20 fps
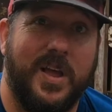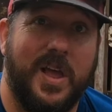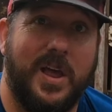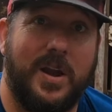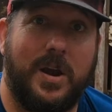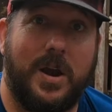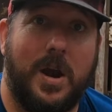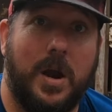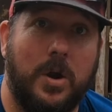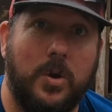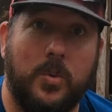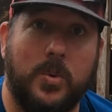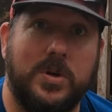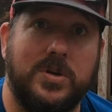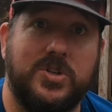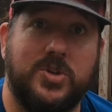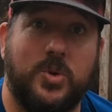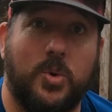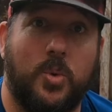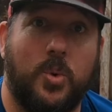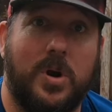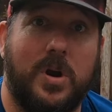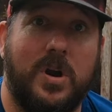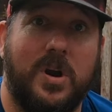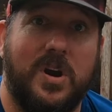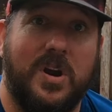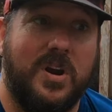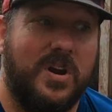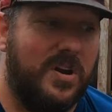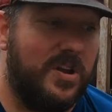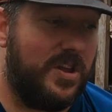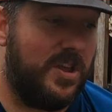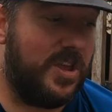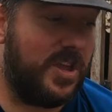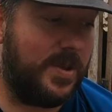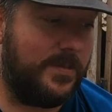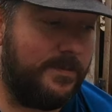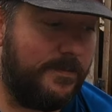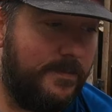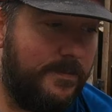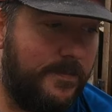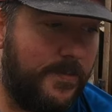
at a hardware store you can